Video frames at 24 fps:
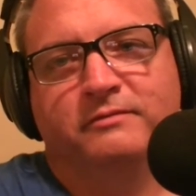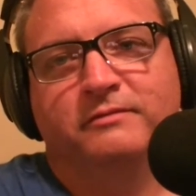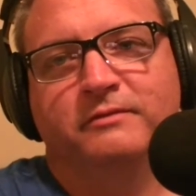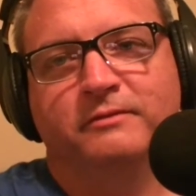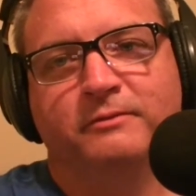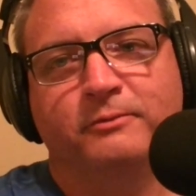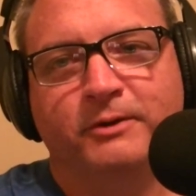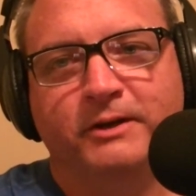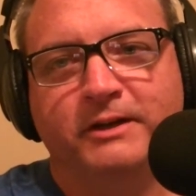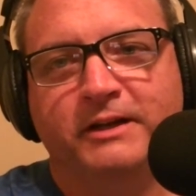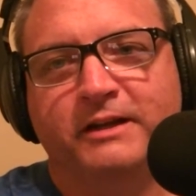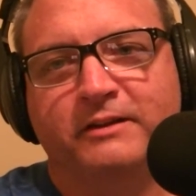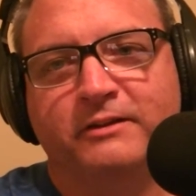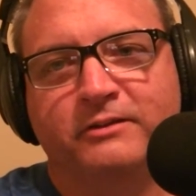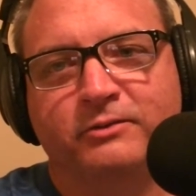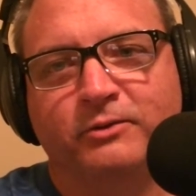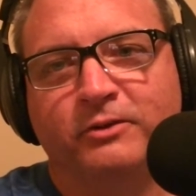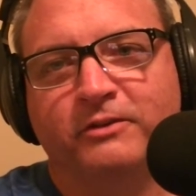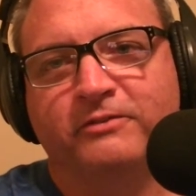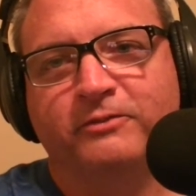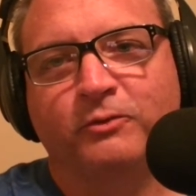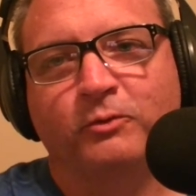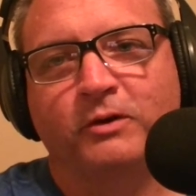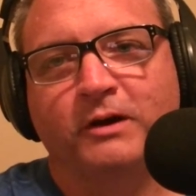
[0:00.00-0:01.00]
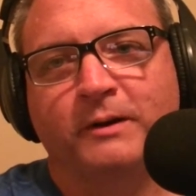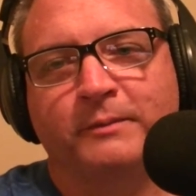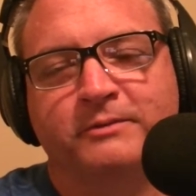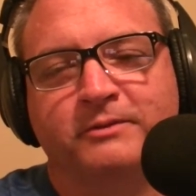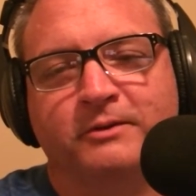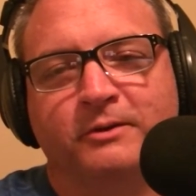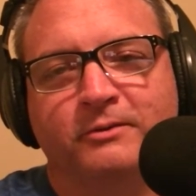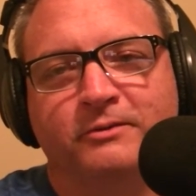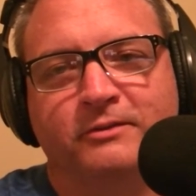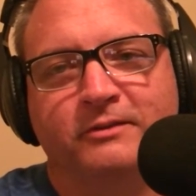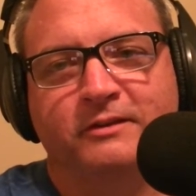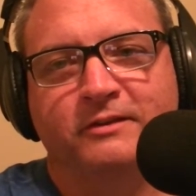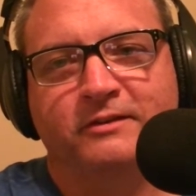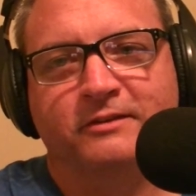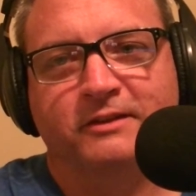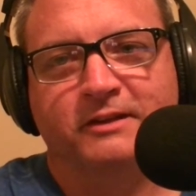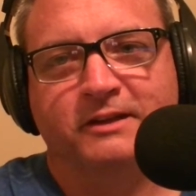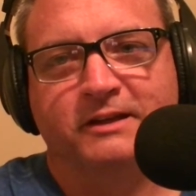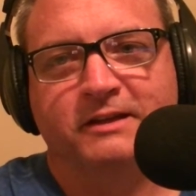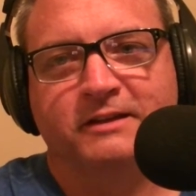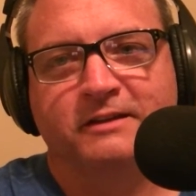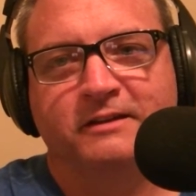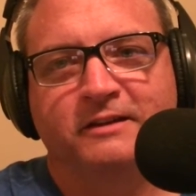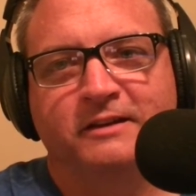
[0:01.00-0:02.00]
Why not? There's only 4 episodes in this
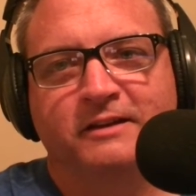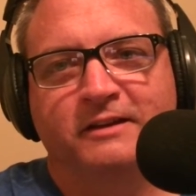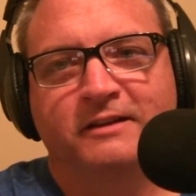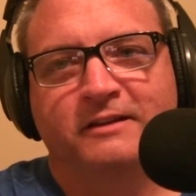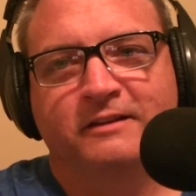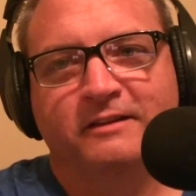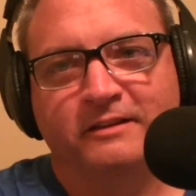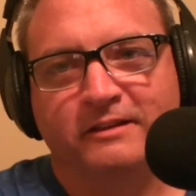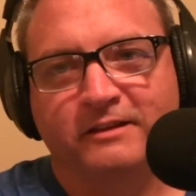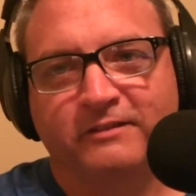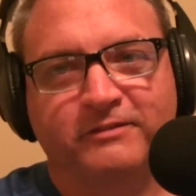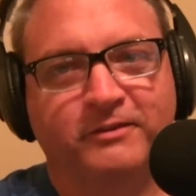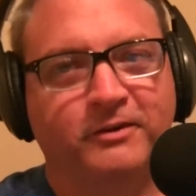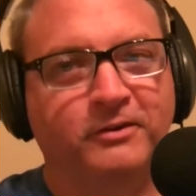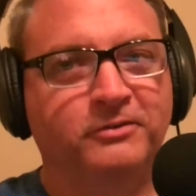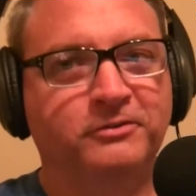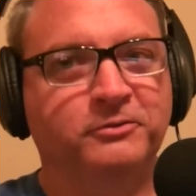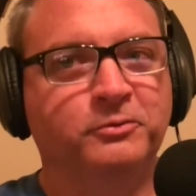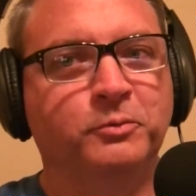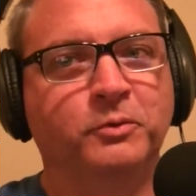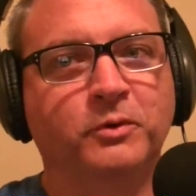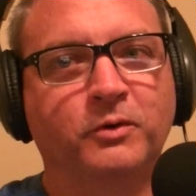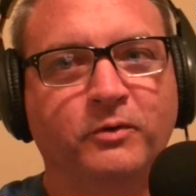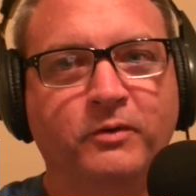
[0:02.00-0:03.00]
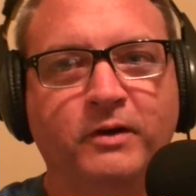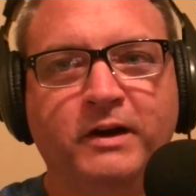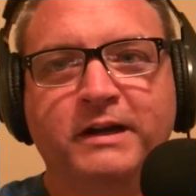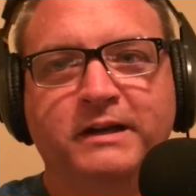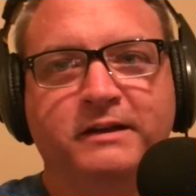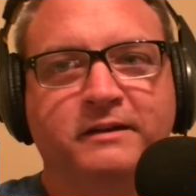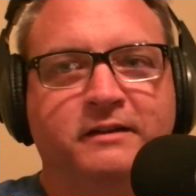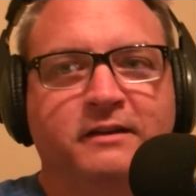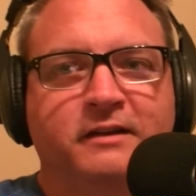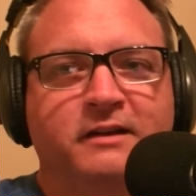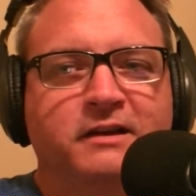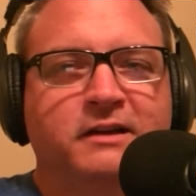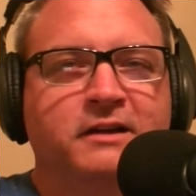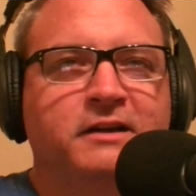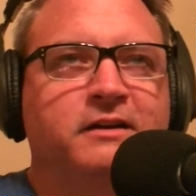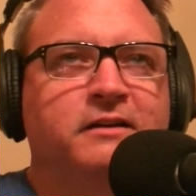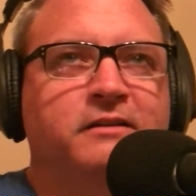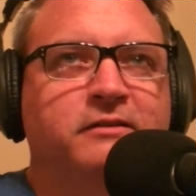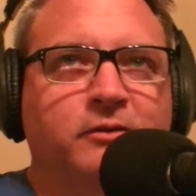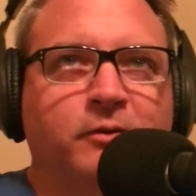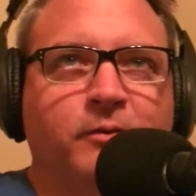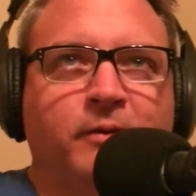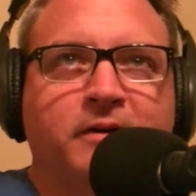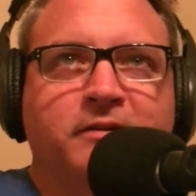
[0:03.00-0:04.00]
thing, and the first 2 were great.
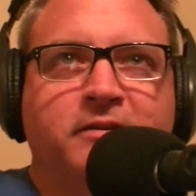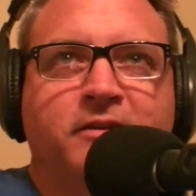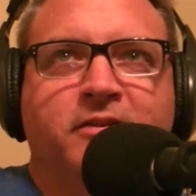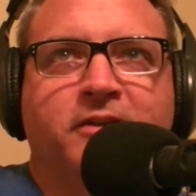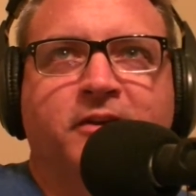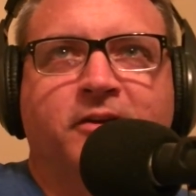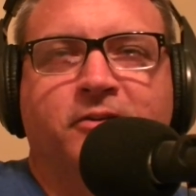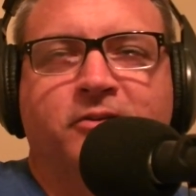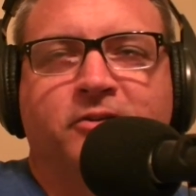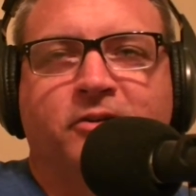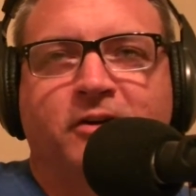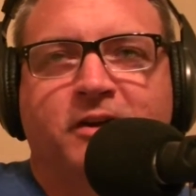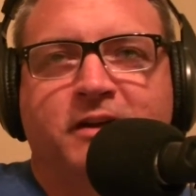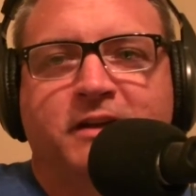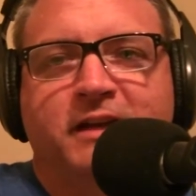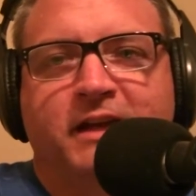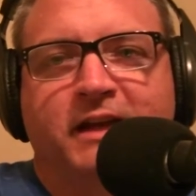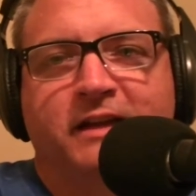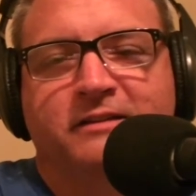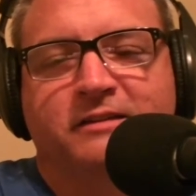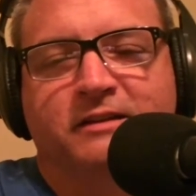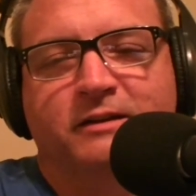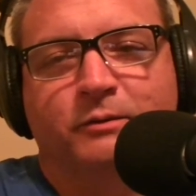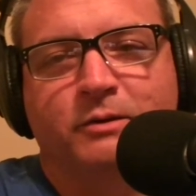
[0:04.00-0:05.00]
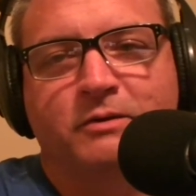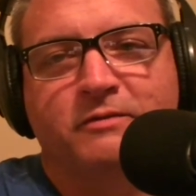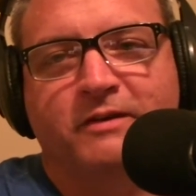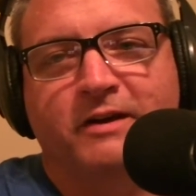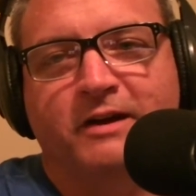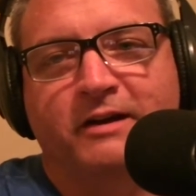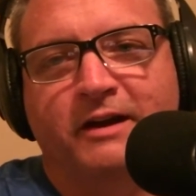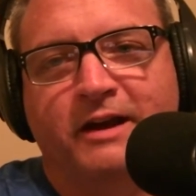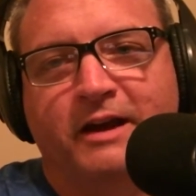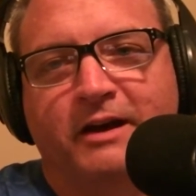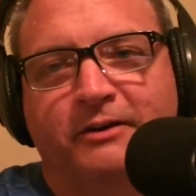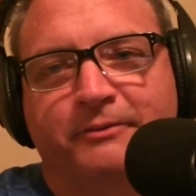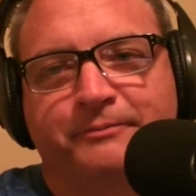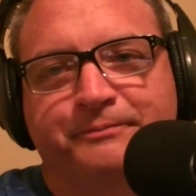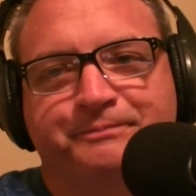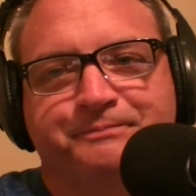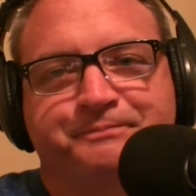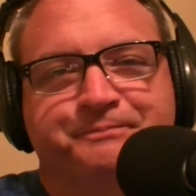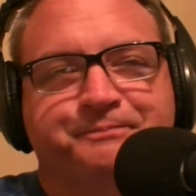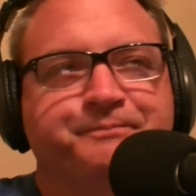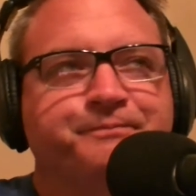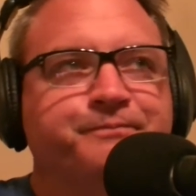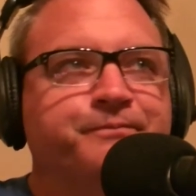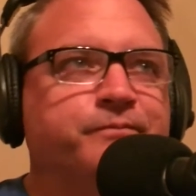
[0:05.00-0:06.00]
So we watched the thing on Dirty Dancing, and we found out
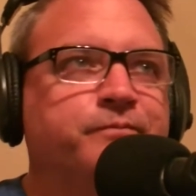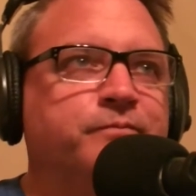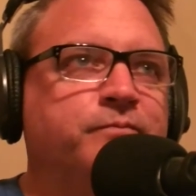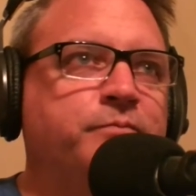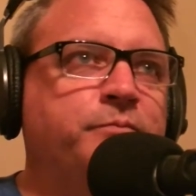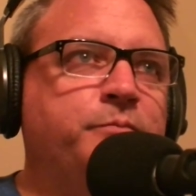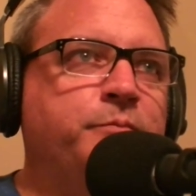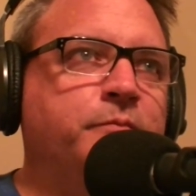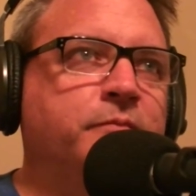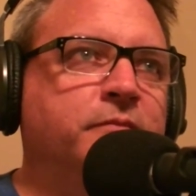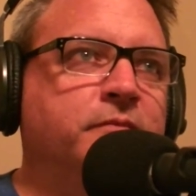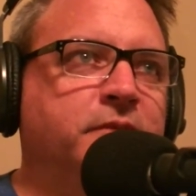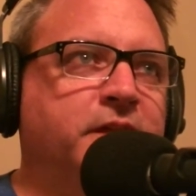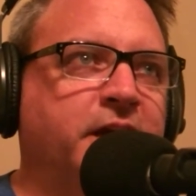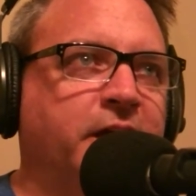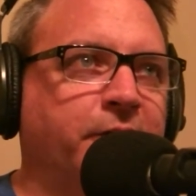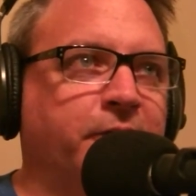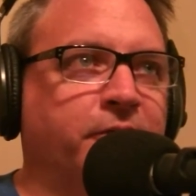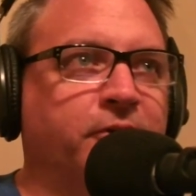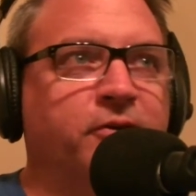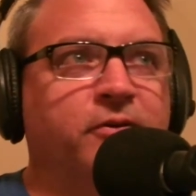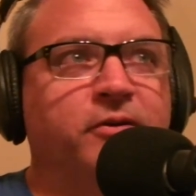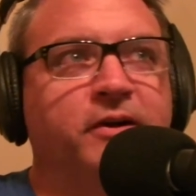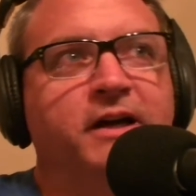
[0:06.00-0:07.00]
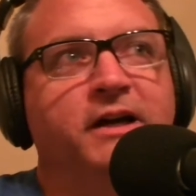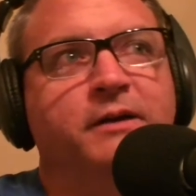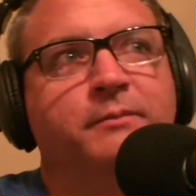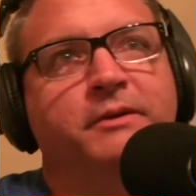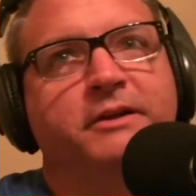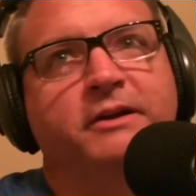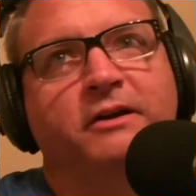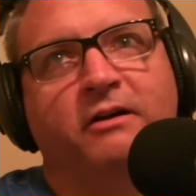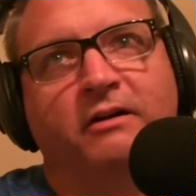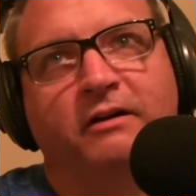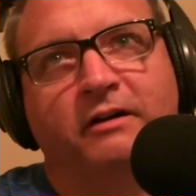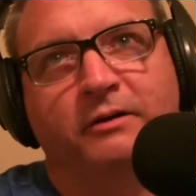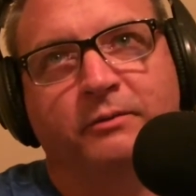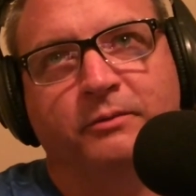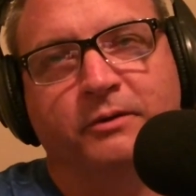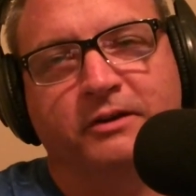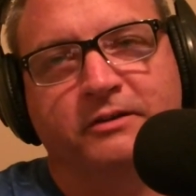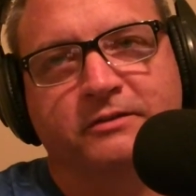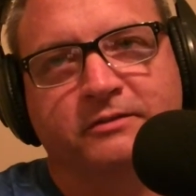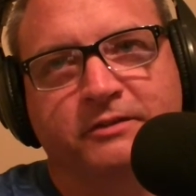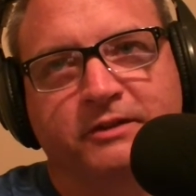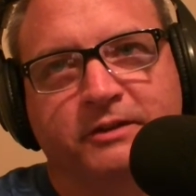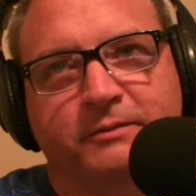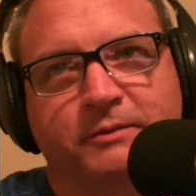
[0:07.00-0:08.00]
how incredibly hard it
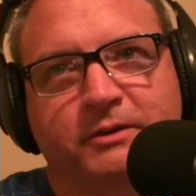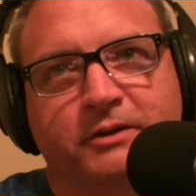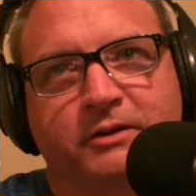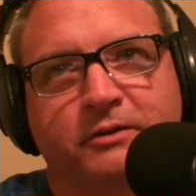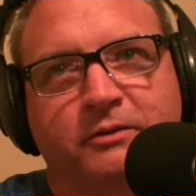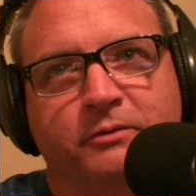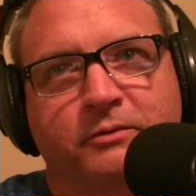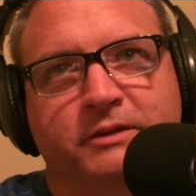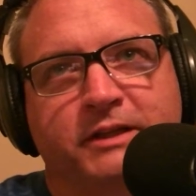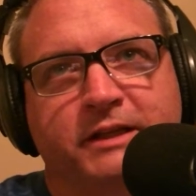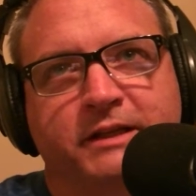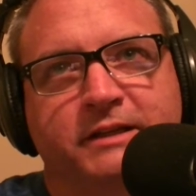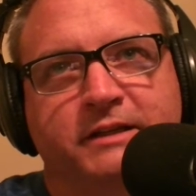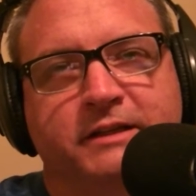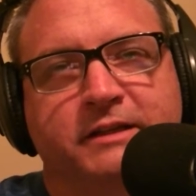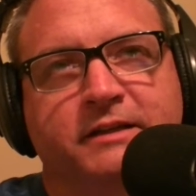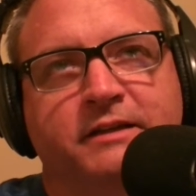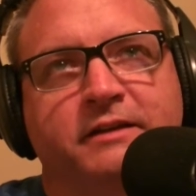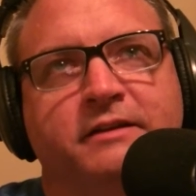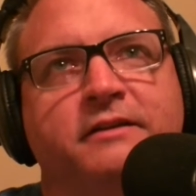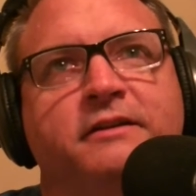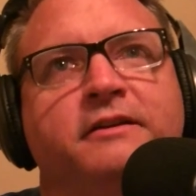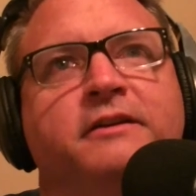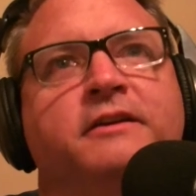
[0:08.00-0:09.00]
was for them to do what they did.